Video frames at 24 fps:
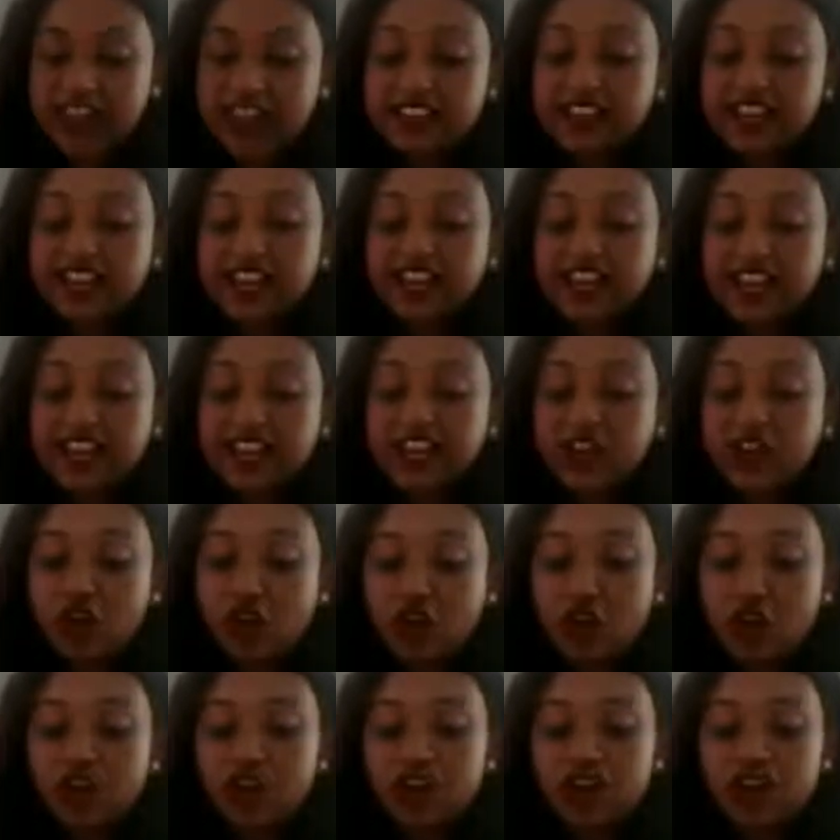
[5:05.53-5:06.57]
Is there any
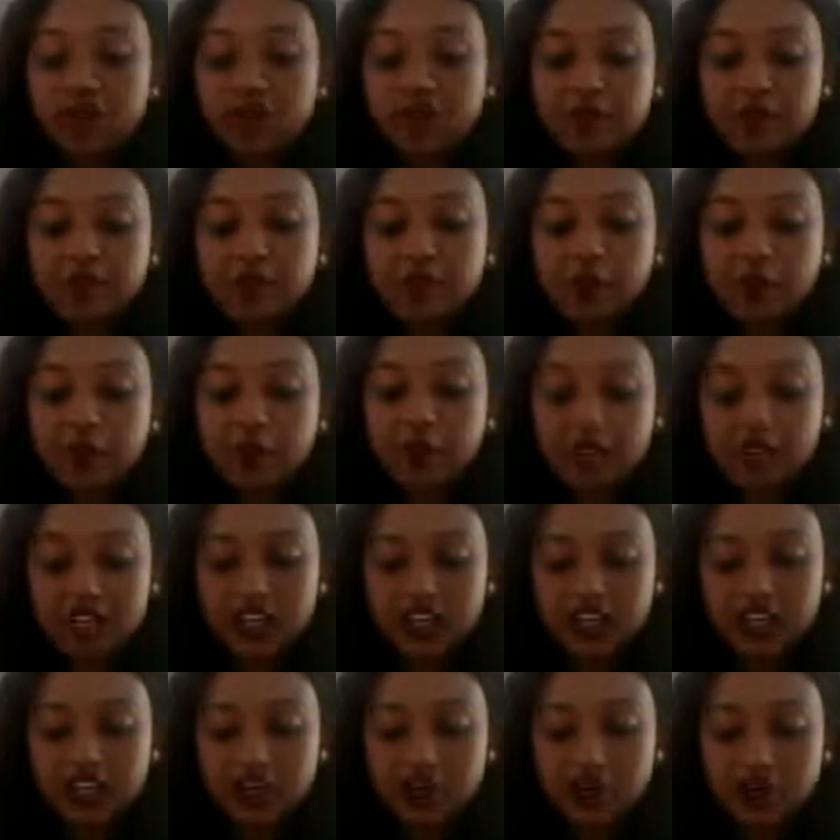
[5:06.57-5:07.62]
hope of me
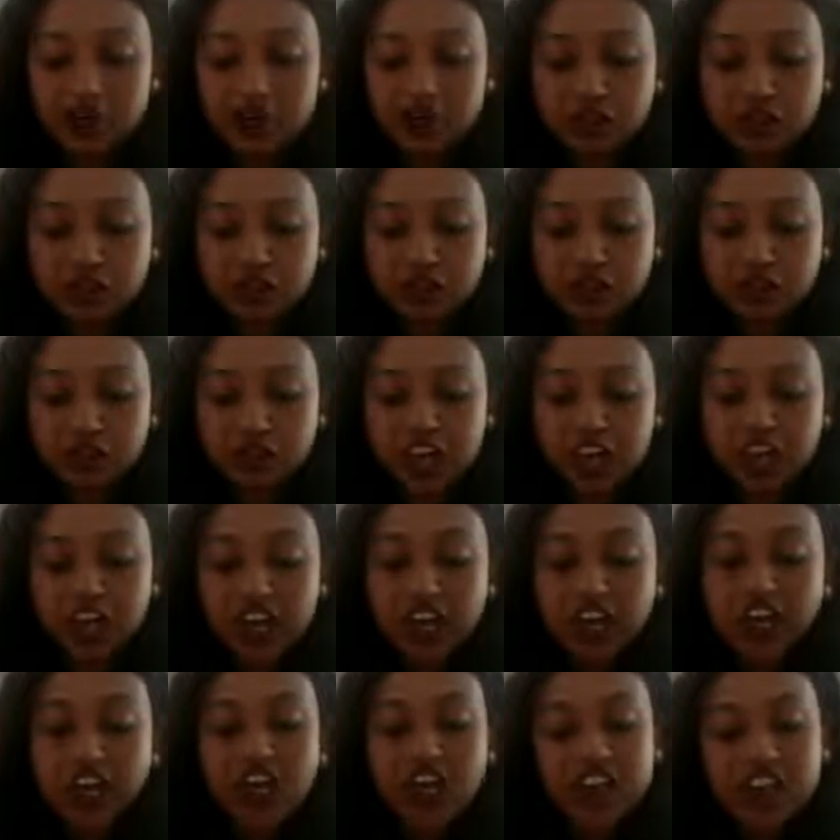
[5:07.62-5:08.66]
winning the suit,
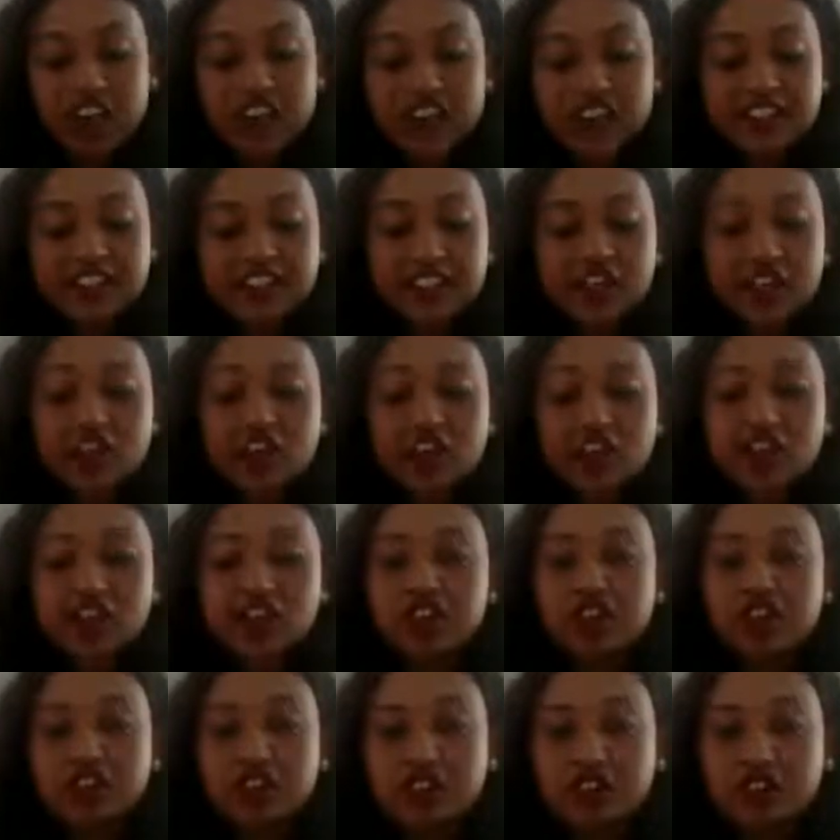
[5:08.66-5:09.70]
or is it a
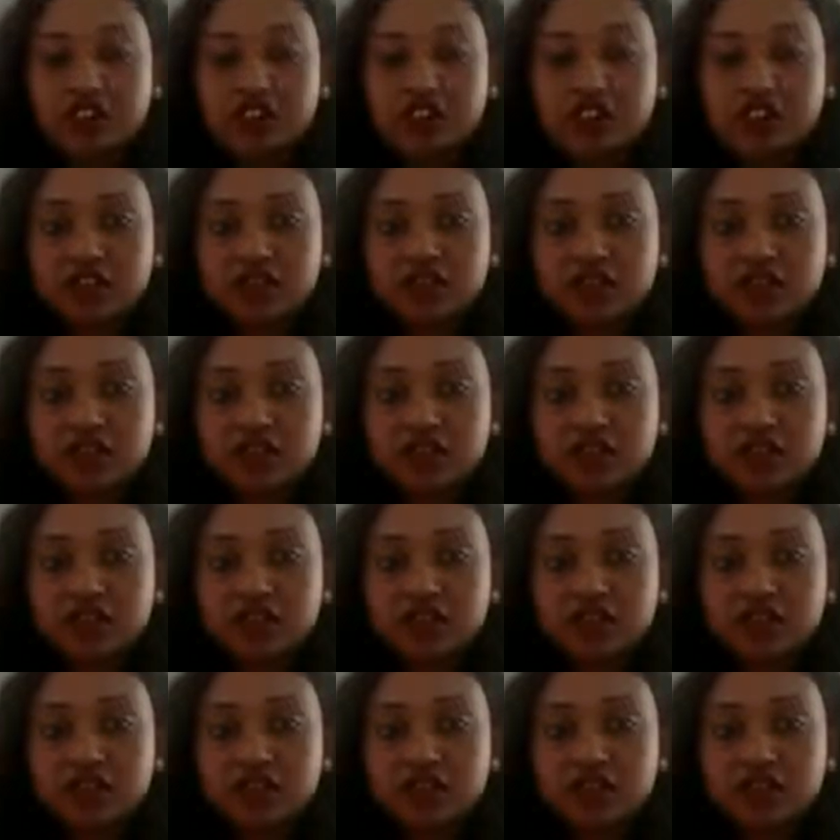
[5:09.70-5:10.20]
lost cause?